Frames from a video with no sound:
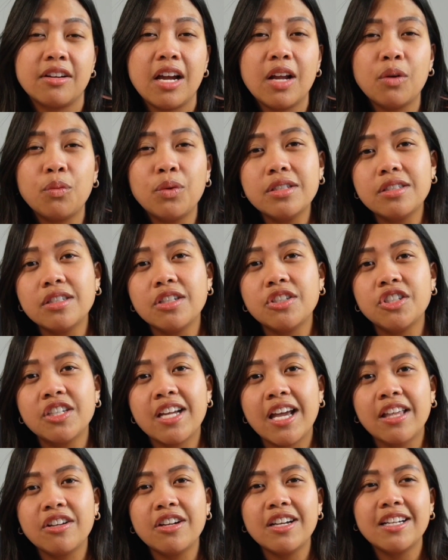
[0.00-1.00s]
and once they're
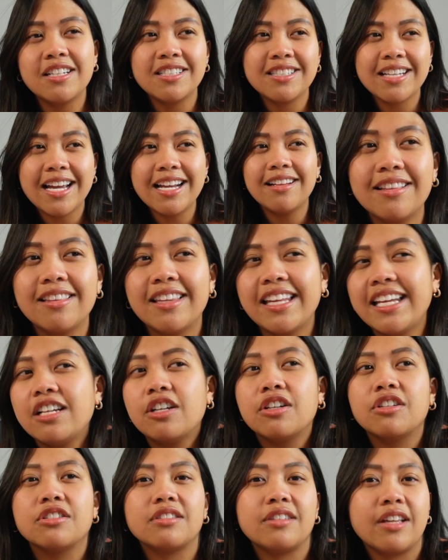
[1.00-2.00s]
together, it just kind of
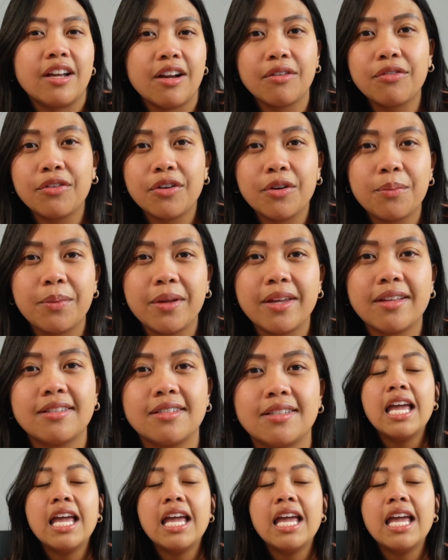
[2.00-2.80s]
lingers there for a bit.